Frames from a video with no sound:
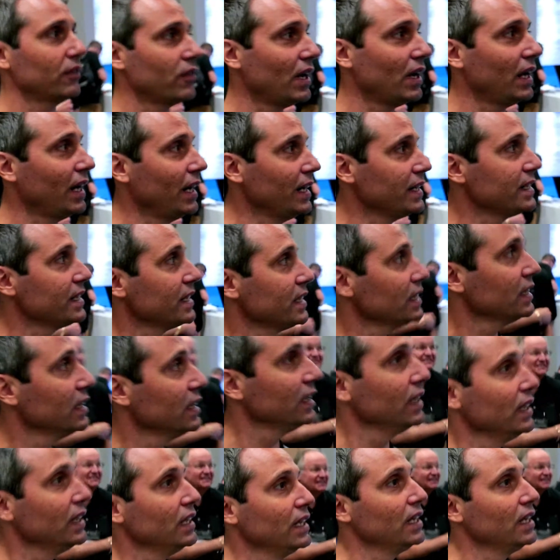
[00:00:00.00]
right.
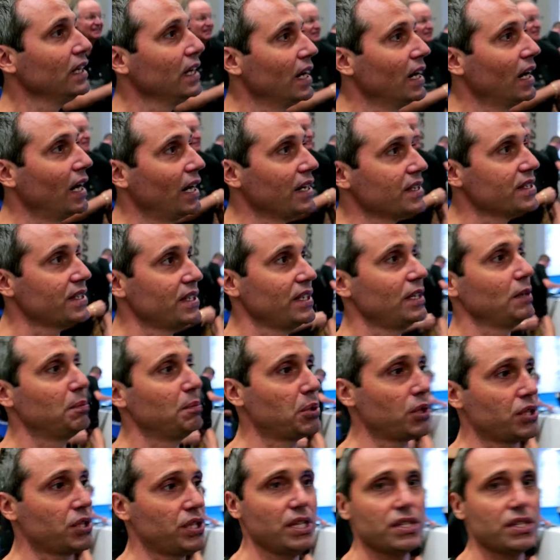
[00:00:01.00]
I see
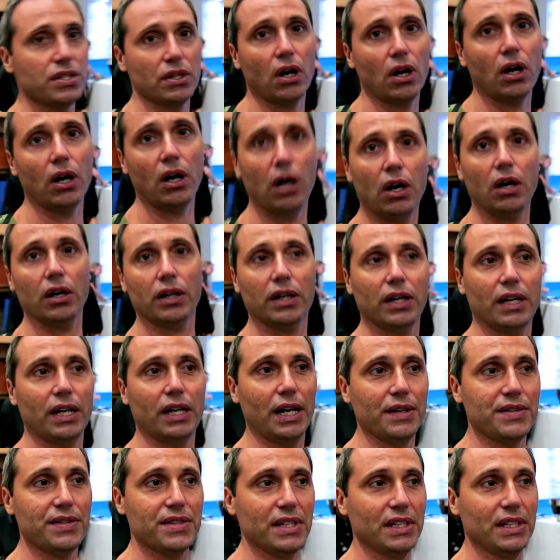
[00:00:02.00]
Precision Hawk.
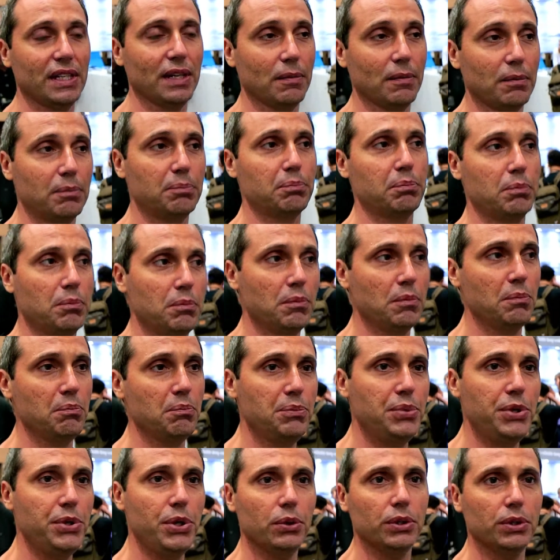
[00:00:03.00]
I've seen a
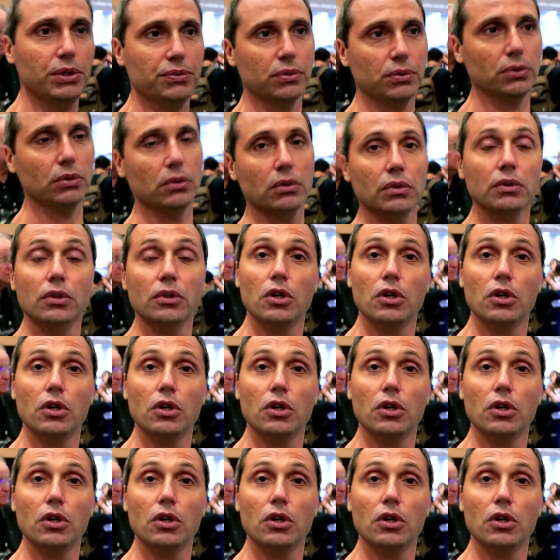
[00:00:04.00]
beautiful